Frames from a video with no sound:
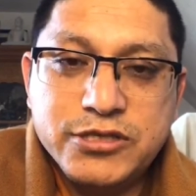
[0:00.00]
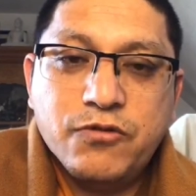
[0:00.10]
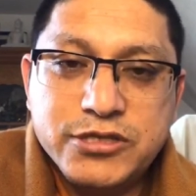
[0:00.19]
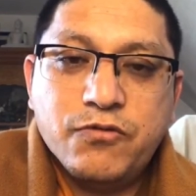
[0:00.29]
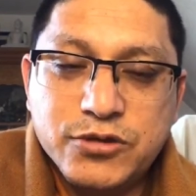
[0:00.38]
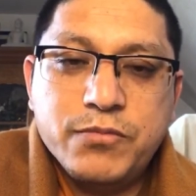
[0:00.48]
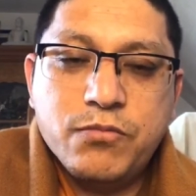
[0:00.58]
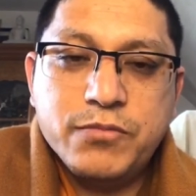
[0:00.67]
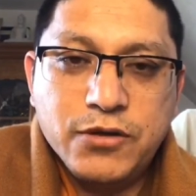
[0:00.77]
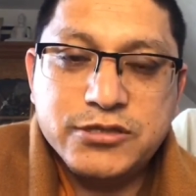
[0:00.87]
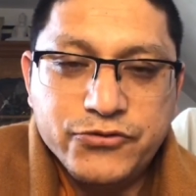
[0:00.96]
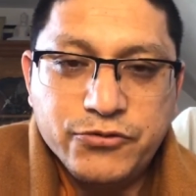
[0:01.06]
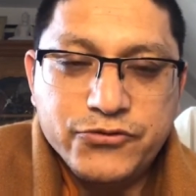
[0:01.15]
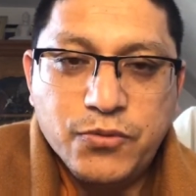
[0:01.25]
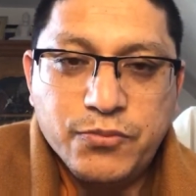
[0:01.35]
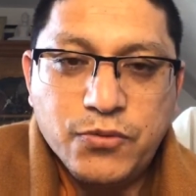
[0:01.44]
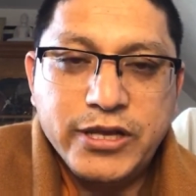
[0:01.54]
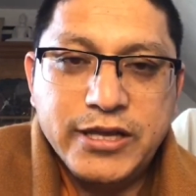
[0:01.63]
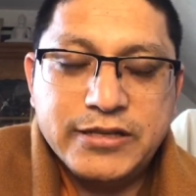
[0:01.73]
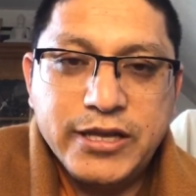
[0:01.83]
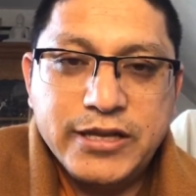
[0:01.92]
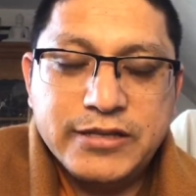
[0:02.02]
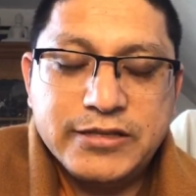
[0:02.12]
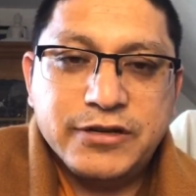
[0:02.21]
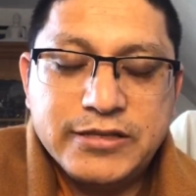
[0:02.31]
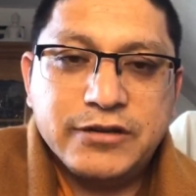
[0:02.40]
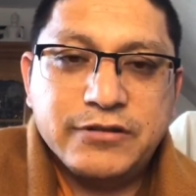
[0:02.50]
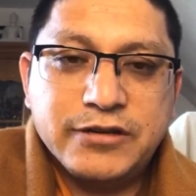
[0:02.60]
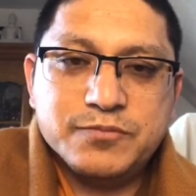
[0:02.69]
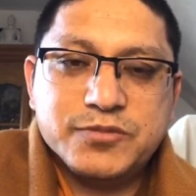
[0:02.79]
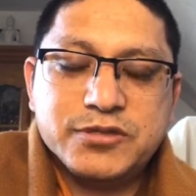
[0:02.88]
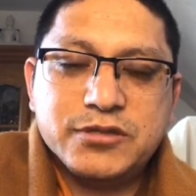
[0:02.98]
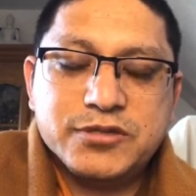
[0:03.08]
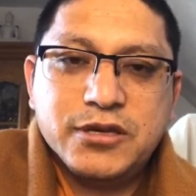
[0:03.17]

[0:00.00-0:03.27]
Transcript: form he was reborn in different realms,